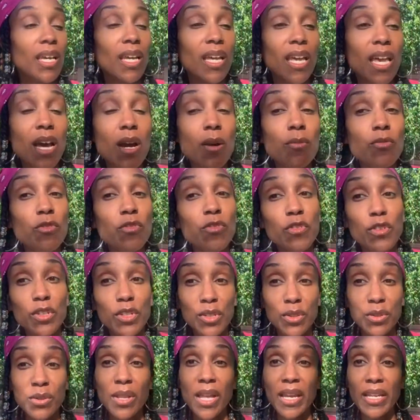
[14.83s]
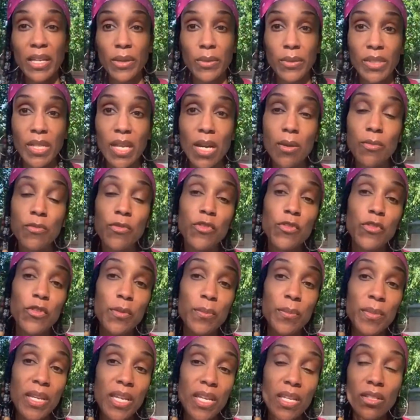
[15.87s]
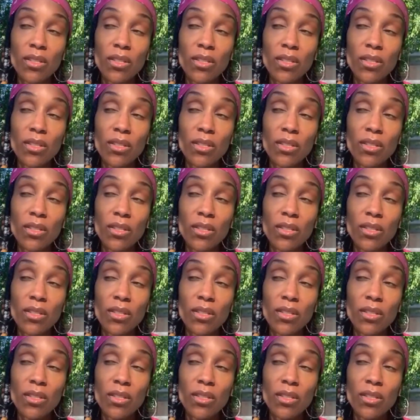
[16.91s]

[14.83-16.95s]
helpful for you like it was helpful for me.